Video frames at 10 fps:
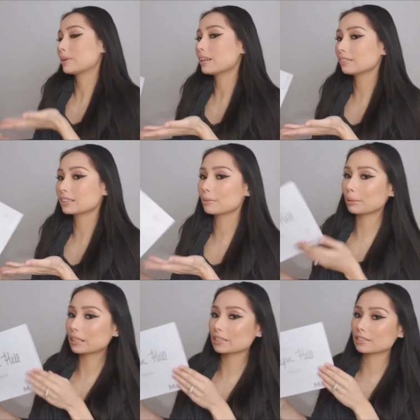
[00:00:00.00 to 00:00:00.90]
not like the
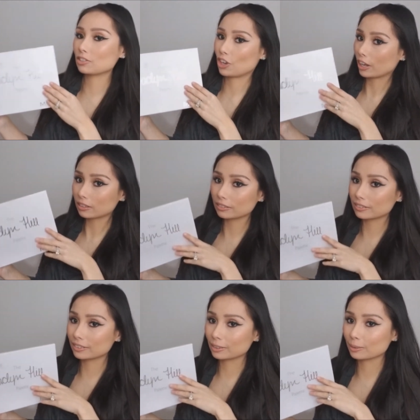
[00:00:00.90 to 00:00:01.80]
biggest Jaclyn
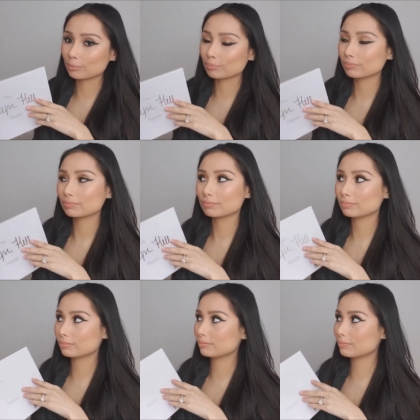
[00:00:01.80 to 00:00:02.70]
Hill
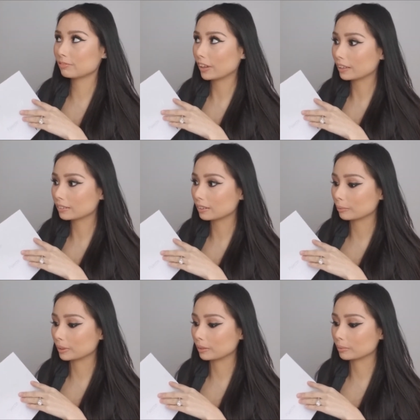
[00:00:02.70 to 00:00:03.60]
fan. I
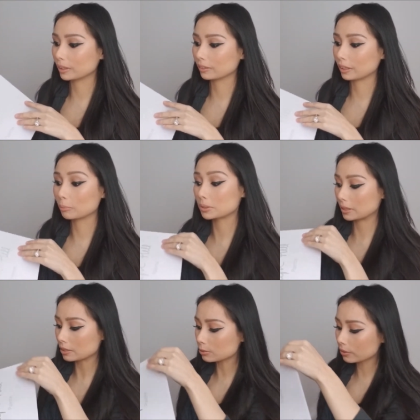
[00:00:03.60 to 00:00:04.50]
mean, I'm not like
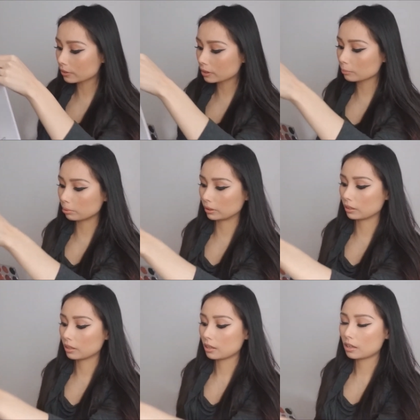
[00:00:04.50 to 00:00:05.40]
obsessed with her,
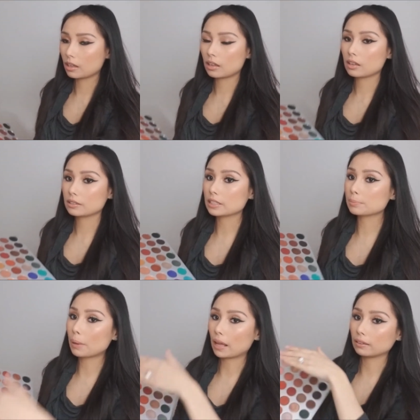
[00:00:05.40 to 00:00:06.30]
but this
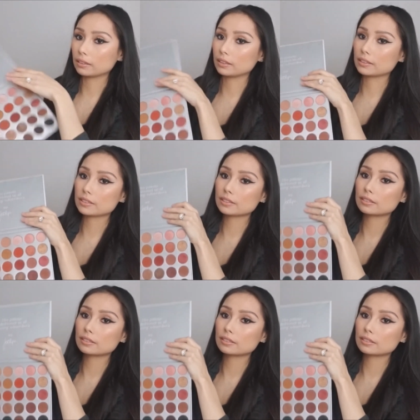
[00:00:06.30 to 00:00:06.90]
palette,